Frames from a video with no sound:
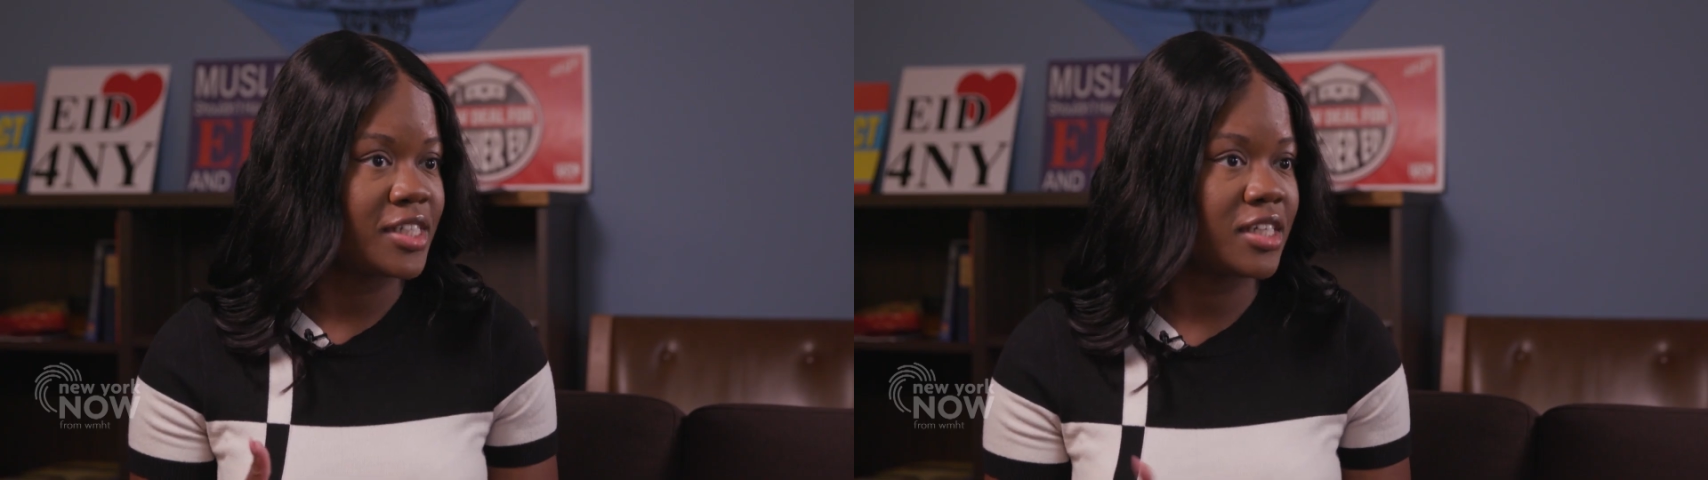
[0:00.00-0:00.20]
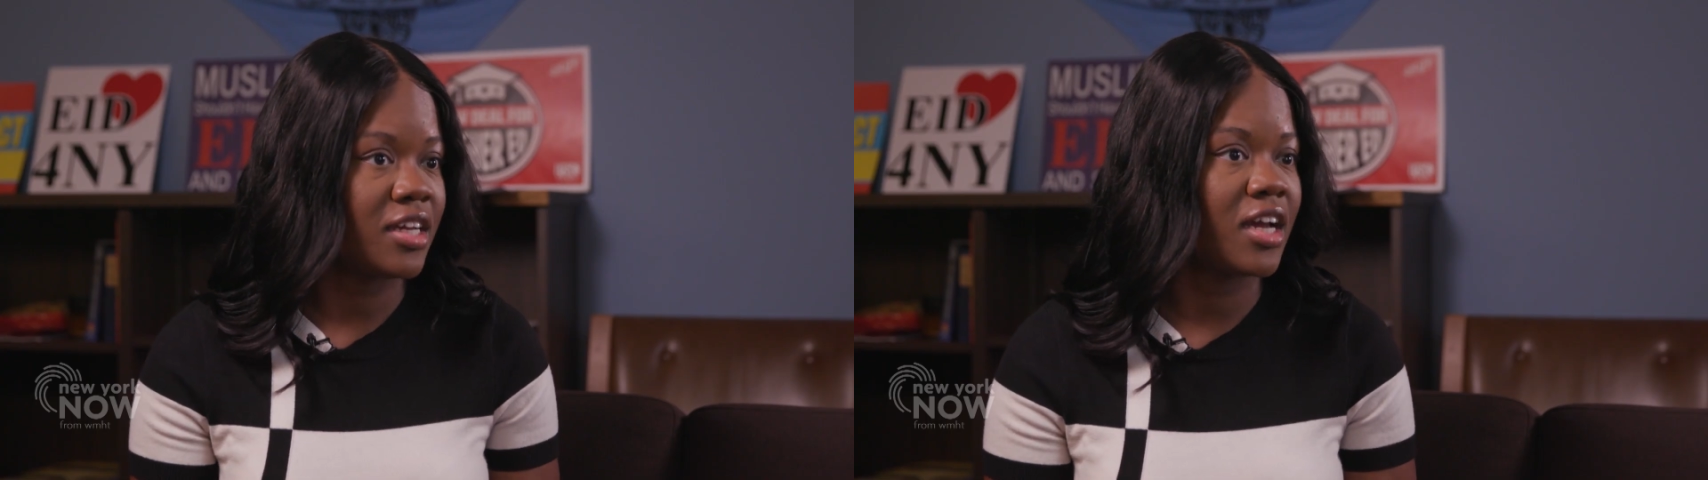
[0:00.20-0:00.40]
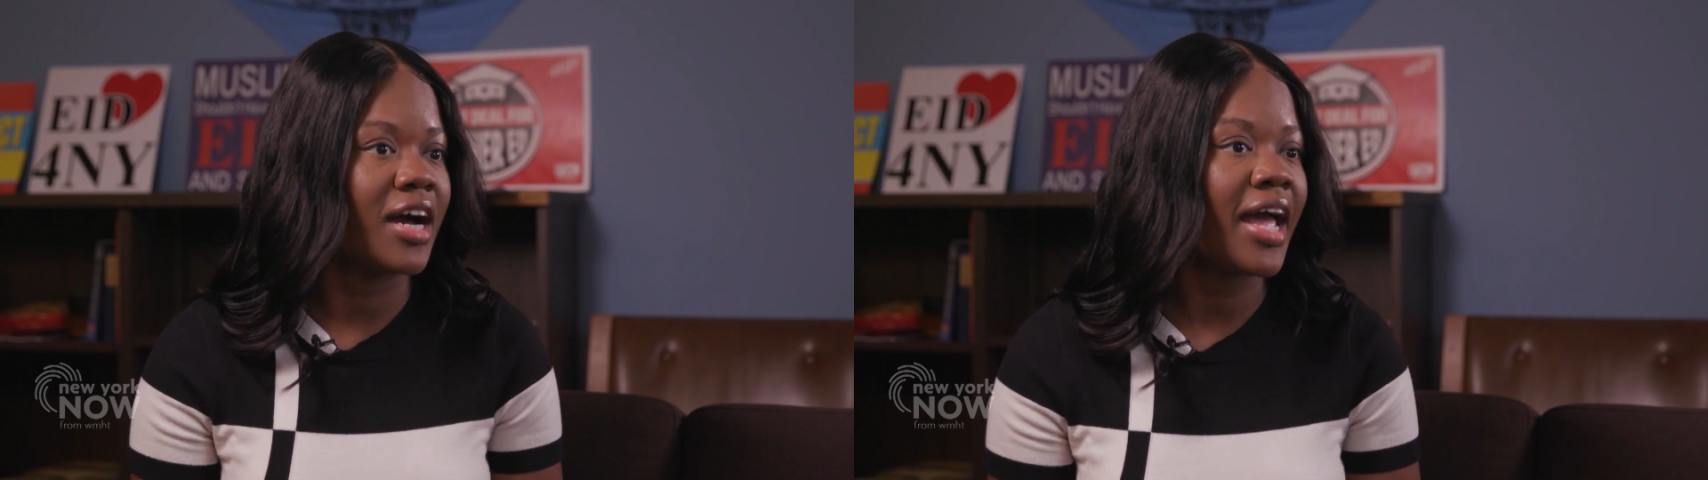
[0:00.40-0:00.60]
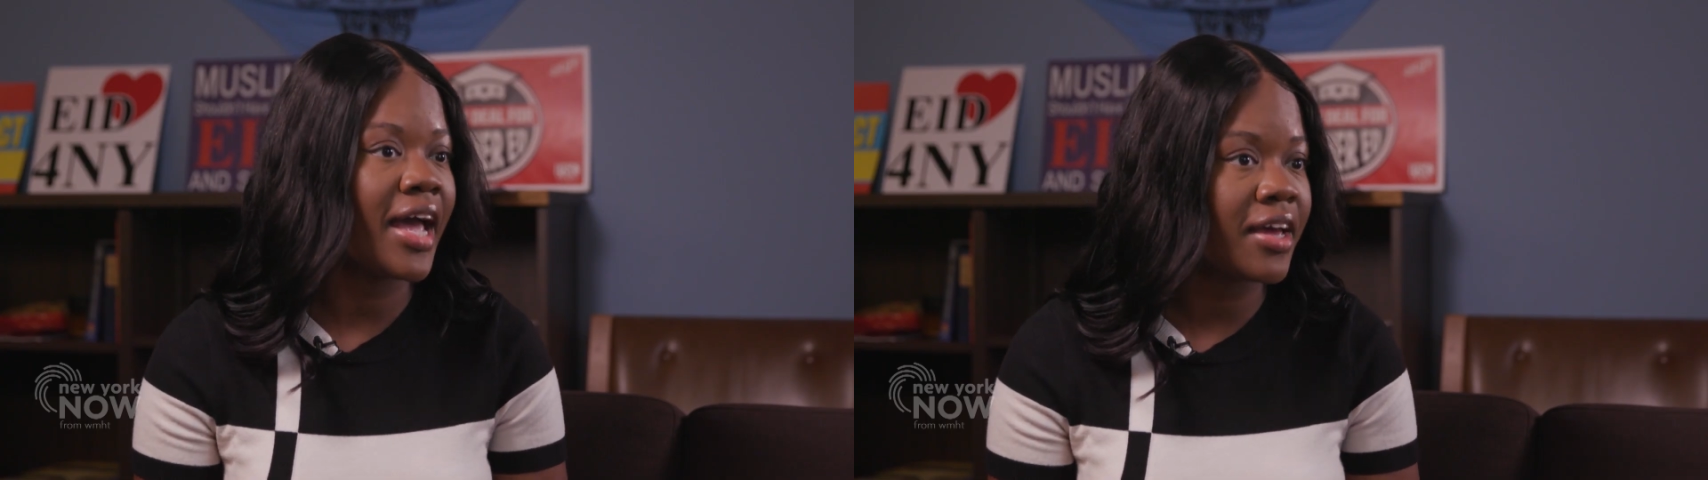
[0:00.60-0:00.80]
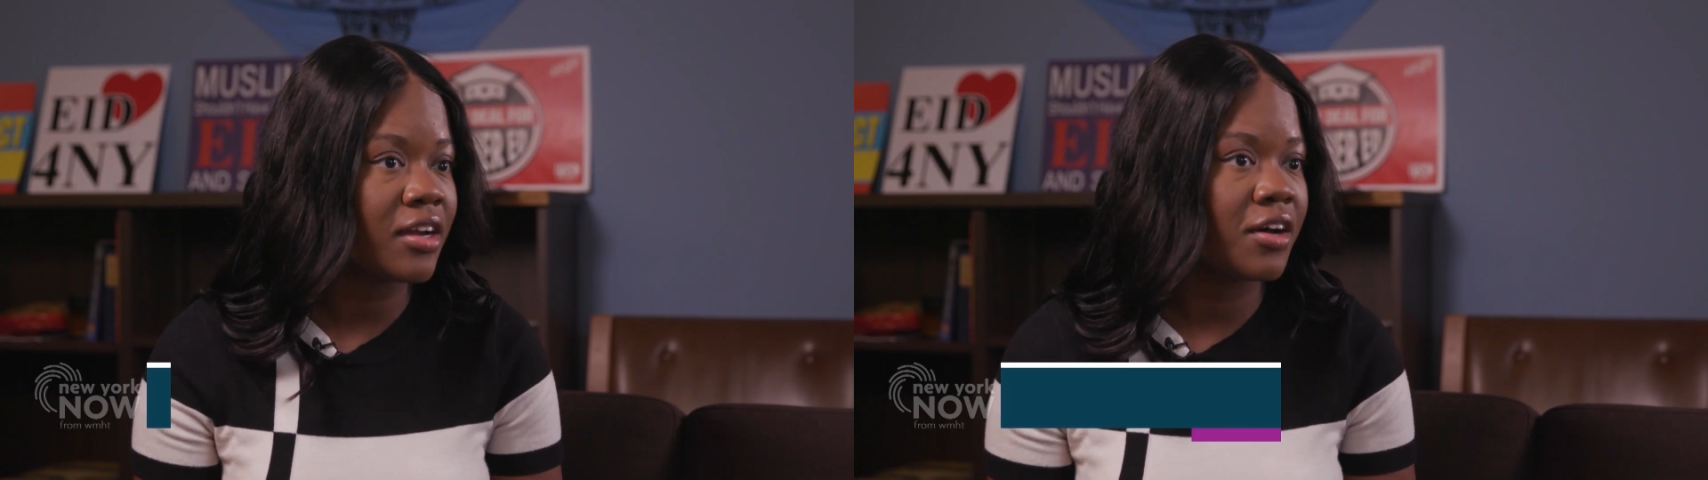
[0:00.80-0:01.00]
pricing.
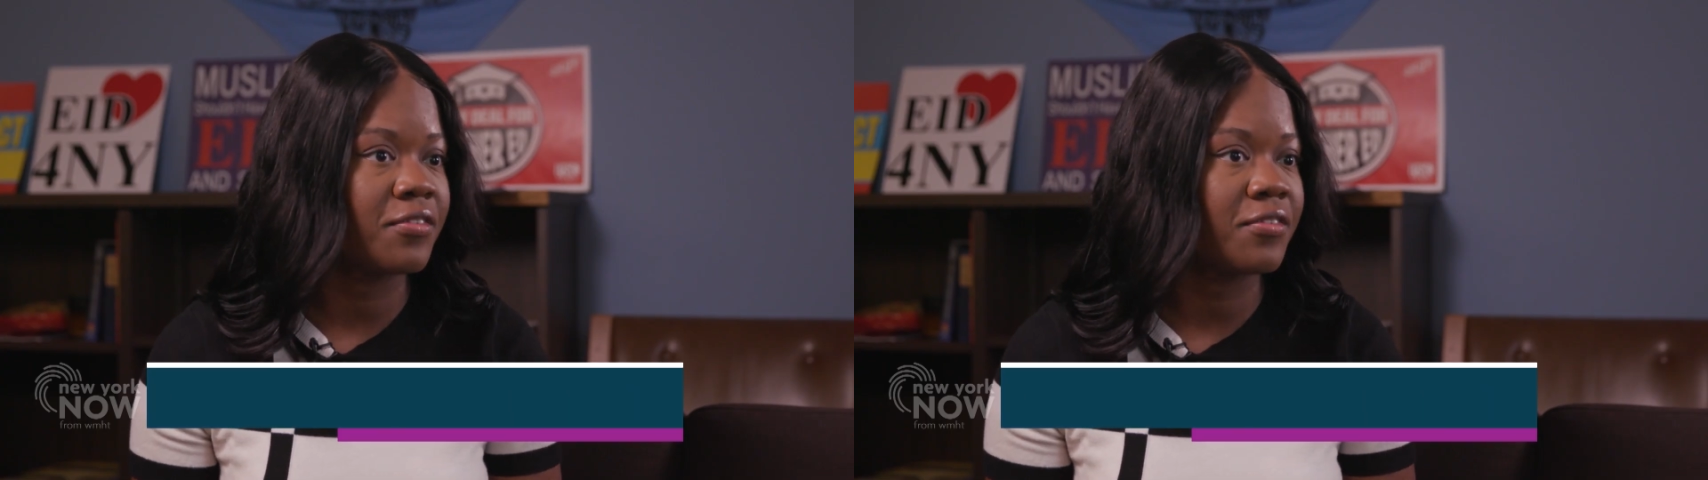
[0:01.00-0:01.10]
Ahead